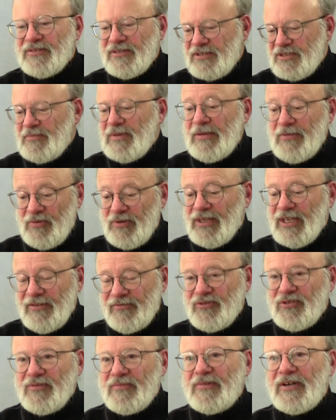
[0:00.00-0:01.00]
does the baby really
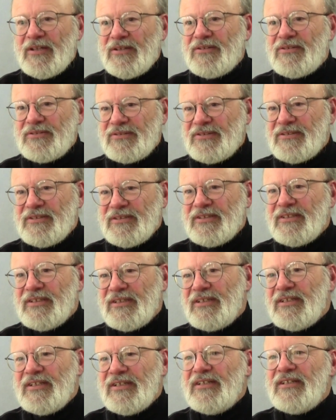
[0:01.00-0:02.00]
have two mothers?
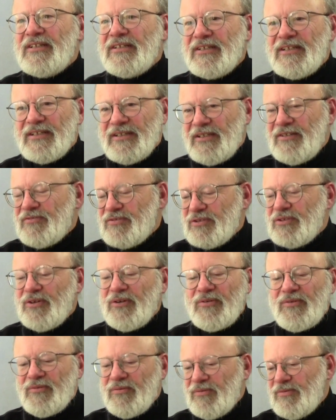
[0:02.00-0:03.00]
And if
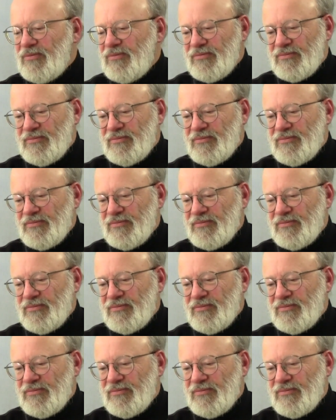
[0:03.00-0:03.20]
so,